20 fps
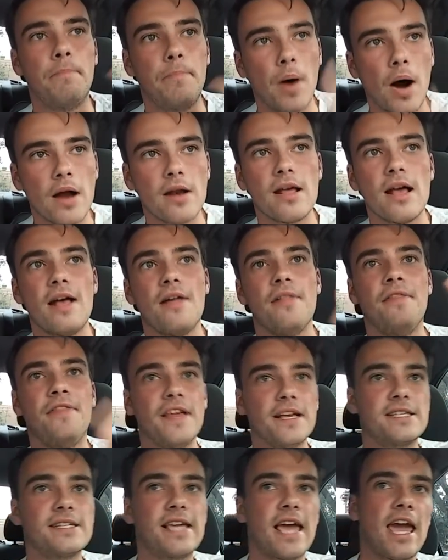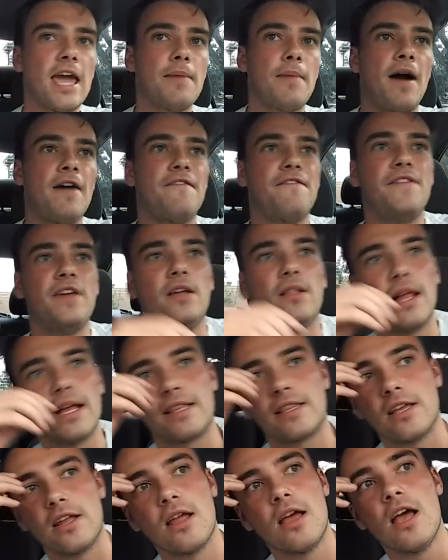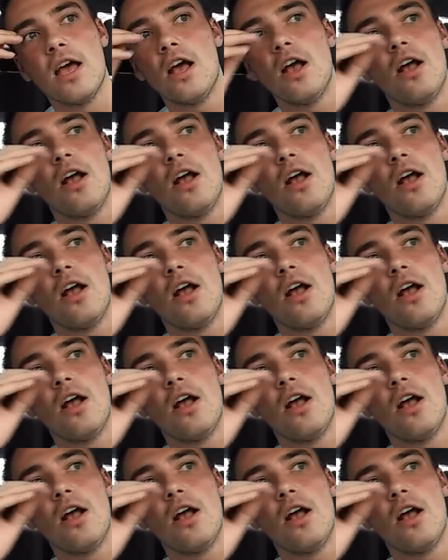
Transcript: But this game, I feel like the...